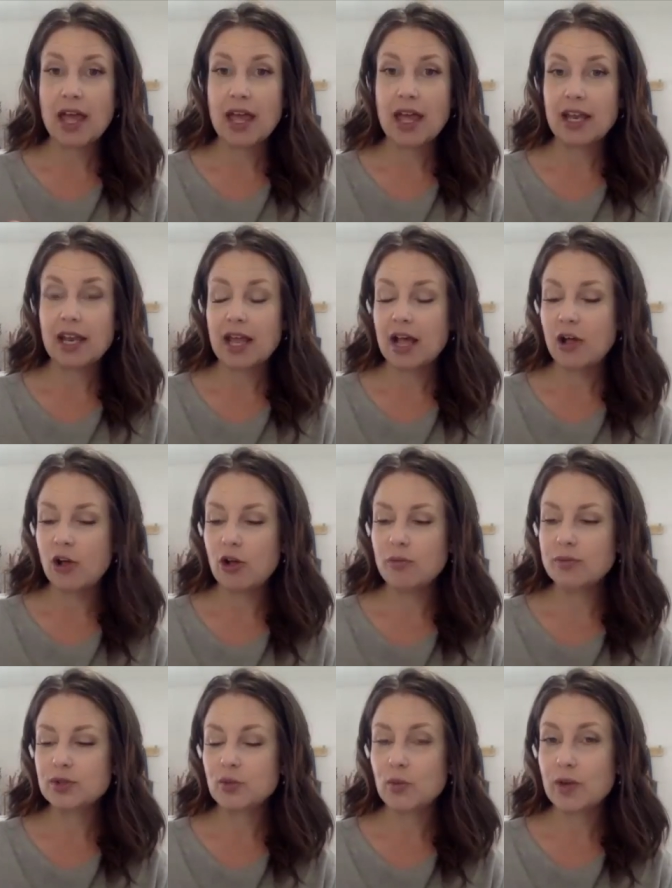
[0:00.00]
It
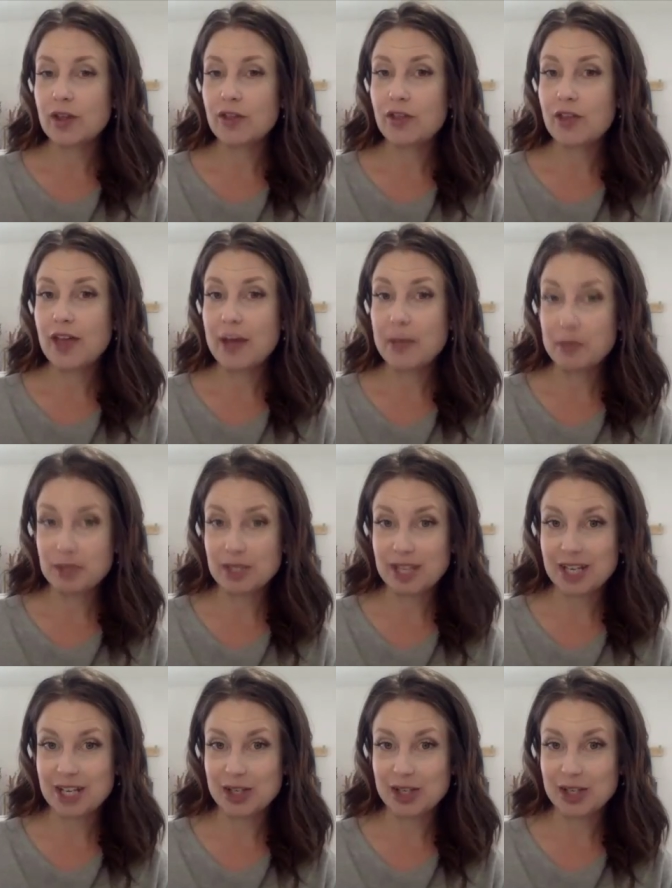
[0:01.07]
helps with appetite